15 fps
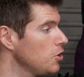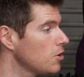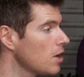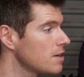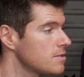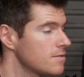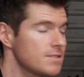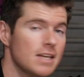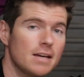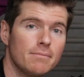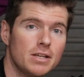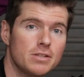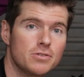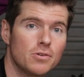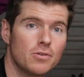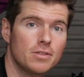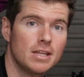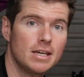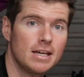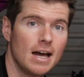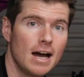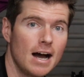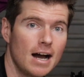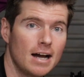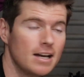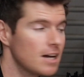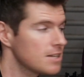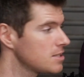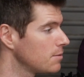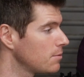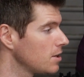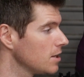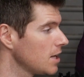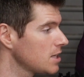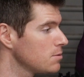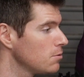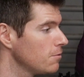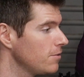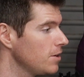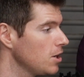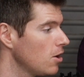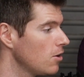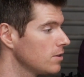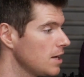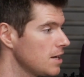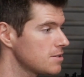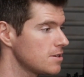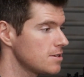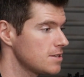You guys have seen me do the custom collectible video on these.